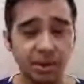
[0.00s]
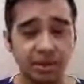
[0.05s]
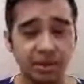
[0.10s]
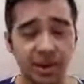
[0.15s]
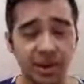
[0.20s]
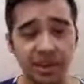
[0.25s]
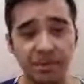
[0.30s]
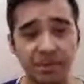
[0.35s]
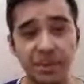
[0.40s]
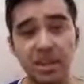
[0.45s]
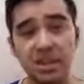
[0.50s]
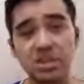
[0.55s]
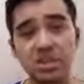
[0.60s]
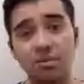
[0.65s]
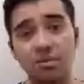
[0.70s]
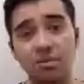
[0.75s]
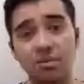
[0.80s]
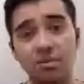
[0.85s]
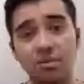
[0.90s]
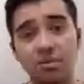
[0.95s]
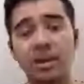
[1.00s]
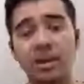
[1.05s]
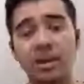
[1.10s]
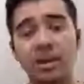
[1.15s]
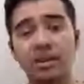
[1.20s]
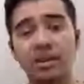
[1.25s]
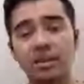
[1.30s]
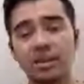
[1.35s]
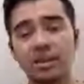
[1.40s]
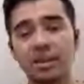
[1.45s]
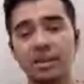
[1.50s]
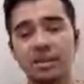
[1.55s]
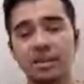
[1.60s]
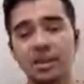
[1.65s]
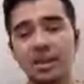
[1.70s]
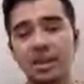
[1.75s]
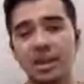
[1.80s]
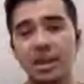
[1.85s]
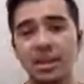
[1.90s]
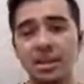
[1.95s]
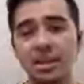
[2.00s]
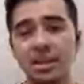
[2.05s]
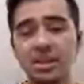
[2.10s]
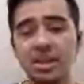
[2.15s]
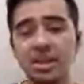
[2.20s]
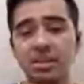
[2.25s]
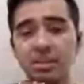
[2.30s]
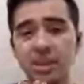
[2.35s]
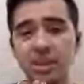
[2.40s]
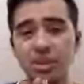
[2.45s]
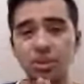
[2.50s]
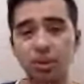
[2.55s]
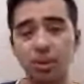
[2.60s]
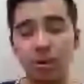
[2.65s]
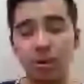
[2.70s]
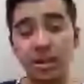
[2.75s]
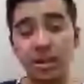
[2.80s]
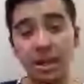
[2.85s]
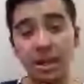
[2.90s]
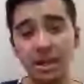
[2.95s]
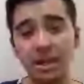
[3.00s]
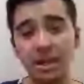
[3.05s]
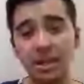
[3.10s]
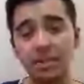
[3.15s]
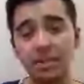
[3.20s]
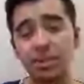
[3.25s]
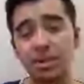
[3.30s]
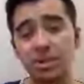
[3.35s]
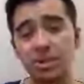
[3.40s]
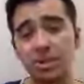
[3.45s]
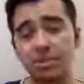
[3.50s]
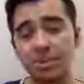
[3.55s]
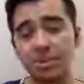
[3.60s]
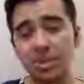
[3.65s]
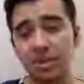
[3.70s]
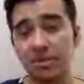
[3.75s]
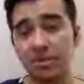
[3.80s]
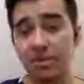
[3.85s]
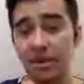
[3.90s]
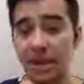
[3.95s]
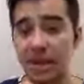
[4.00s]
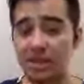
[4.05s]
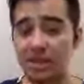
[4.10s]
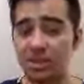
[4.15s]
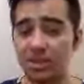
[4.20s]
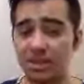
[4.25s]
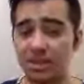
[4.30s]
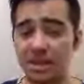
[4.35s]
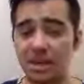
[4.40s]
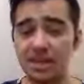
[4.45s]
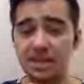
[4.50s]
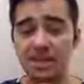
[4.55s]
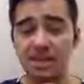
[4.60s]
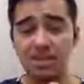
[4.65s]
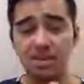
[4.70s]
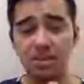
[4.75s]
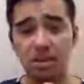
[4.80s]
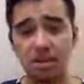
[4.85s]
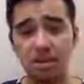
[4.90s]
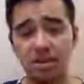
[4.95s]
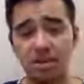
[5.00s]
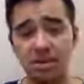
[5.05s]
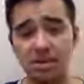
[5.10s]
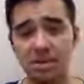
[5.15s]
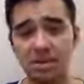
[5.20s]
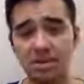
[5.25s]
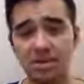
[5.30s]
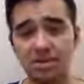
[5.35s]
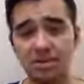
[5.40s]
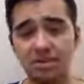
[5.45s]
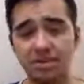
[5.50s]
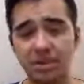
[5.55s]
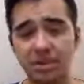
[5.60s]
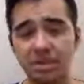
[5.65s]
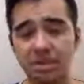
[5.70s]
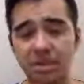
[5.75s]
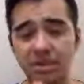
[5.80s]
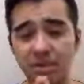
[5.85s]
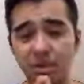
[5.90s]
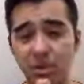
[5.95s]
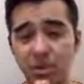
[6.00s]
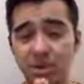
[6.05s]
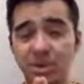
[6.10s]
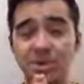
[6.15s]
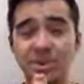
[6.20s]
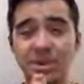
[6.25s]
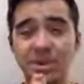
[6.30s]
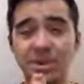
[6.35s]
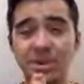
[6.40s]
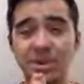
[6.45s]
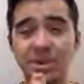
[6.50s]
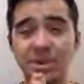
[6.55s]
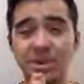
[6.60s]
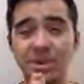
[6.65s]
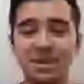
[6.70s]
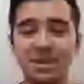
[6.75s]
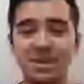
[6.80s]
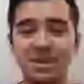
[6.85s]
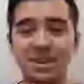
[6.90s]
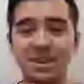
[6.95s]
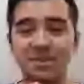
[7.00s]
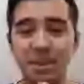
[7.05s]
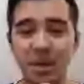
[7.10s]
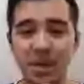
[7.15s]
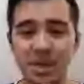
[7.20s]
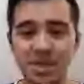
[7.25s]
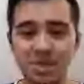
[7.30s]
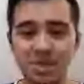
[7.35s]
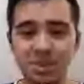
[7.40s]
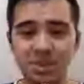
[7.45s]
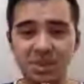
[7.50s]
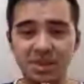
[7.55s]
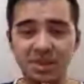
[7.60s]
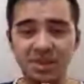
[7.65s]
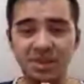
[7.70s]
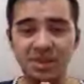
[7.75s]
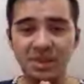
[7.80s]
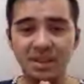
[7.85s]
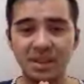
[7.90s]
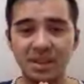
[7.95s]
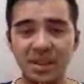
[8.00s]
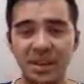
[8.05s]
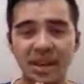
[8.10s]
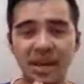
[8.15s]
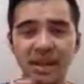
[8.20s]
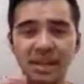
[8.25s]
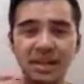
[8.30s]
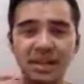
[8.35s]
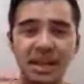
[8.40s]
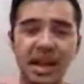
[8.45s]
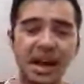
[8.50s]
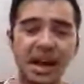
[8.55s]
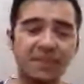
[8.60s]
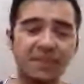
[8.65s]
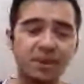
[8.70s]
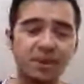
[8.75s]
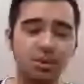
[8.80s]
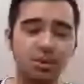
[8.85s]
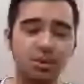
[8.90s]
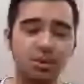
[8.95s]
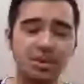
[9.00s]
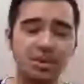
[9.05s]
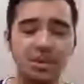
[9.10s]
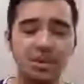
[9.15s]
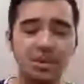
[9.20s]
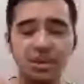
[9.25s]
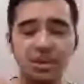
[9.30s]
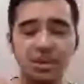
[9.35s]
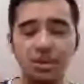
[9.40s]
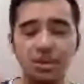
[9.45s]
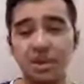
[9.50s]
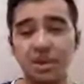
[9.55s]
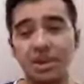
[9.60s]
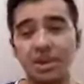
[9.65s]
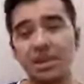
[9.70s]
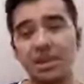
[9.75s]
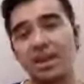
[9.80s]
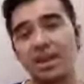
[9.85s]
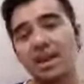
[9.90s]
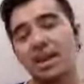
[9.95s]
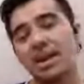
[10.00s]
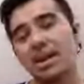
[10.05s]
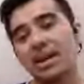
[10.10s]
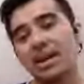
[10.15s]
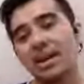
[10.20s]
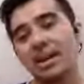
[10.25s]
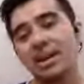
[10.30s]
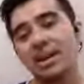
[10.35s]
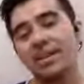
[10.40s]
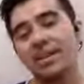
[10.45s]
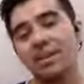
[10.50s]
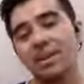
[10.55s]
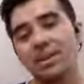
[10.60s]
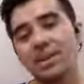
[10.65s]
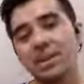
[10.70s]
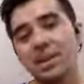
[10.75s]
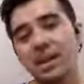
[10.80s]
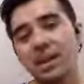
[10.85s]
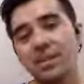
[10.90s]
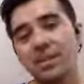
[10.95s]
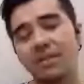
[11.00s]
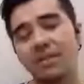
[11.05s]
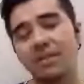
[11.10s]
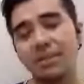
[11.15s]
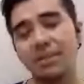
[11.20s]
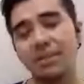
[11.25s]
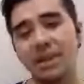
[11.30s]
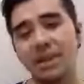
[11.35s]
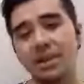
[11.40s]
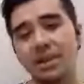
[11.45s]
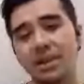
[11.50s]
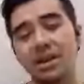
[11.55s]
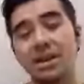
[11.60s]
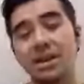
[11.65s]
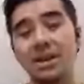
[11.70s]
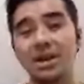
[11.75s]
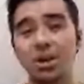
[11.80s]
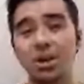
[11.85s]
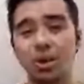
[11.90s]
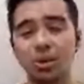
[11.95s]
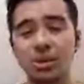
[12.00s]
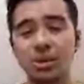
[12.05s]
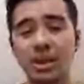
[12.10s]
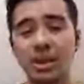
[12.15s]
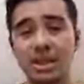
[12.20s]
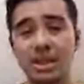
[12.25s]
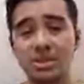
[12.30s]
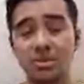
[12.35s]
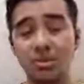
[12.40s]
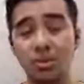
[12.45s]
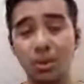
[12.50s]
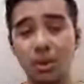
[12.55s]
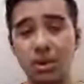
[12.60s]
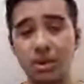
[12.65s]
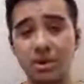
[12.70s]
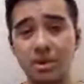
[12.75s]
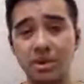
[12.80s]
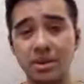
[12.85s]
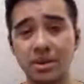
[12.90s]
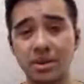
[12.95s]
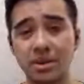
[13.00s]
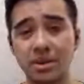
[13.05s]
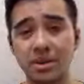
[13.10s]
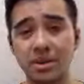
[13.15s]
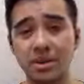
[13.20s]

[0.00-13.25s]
And this can be your daily prescription for exercise as doctors before you eat breakfast, if possible. And afterwards, you can give yourself a big cold glass of water, or you could give yourself a cold shower.